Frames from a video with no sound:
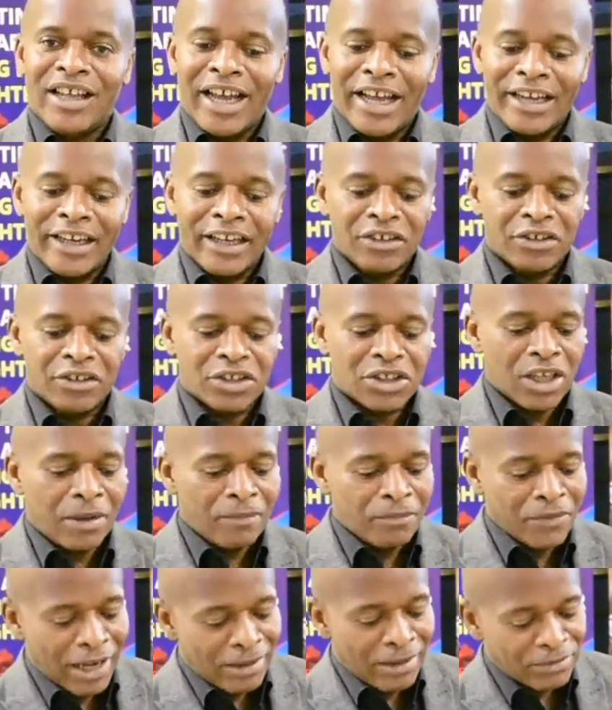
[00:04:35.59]
And then you
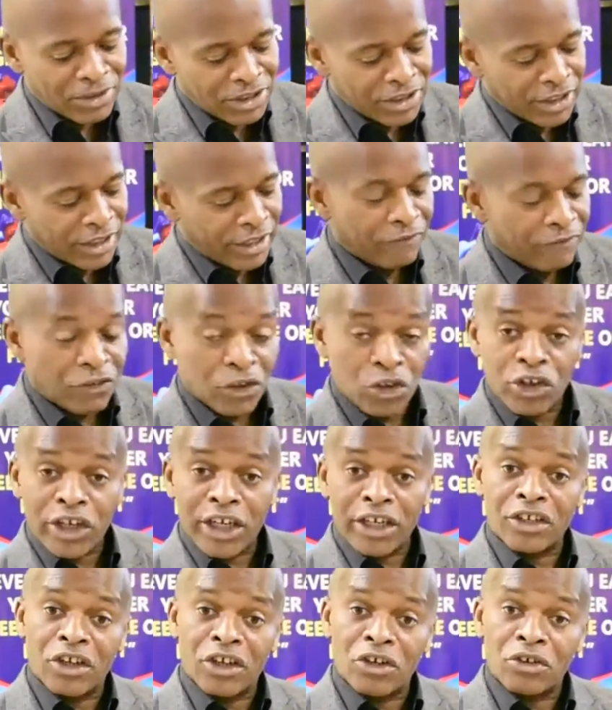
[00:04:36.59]
sometimes see, if you go
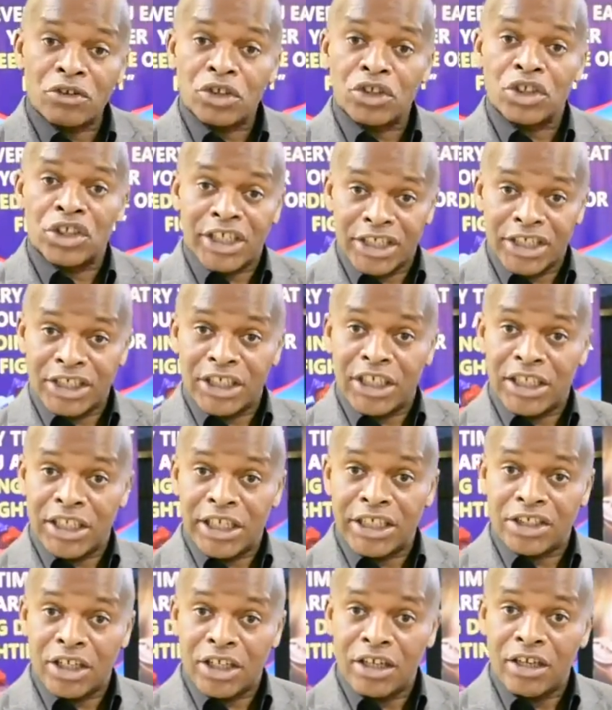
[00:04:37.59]
to your kitchen
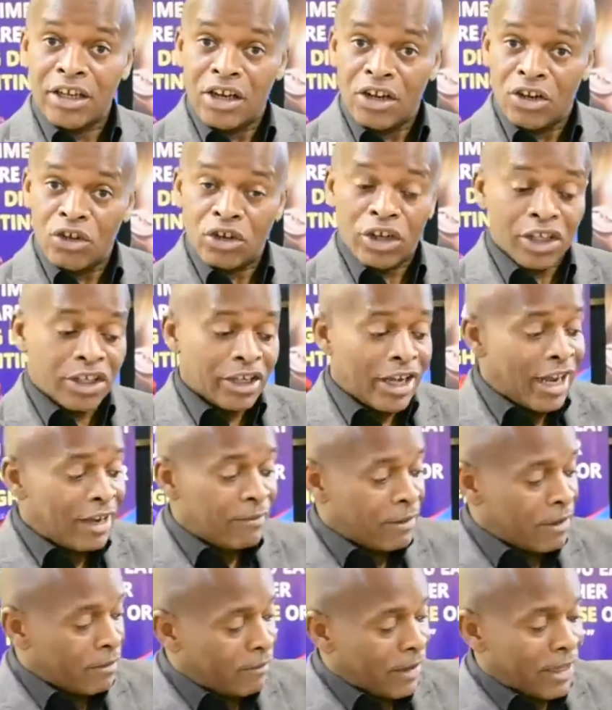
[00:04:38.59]
later, look at your
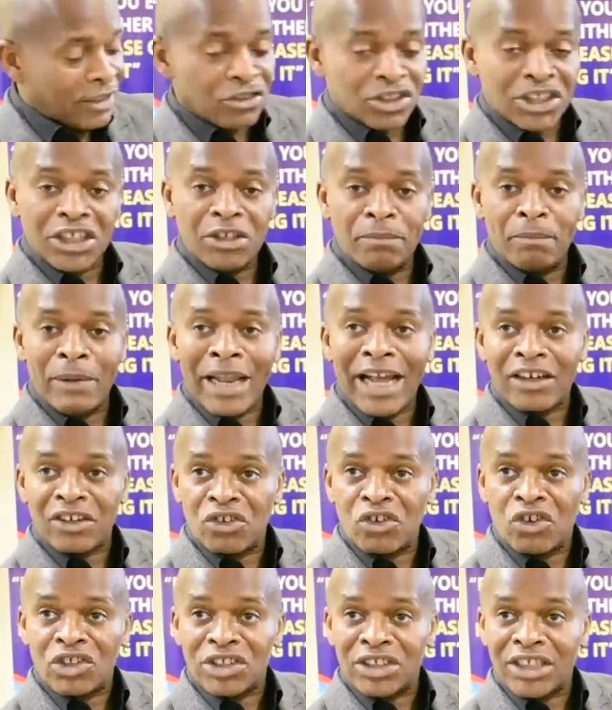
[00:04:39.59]
aluminium pan, you see black
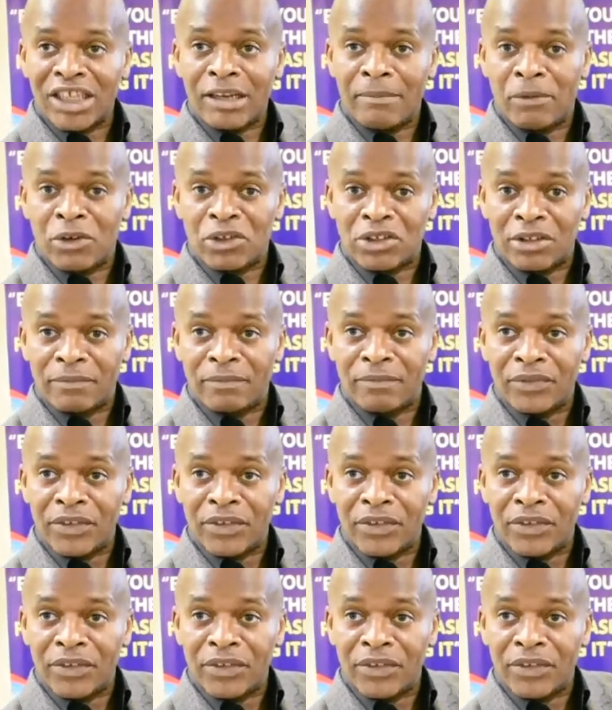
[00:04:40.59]
dots at the bottom.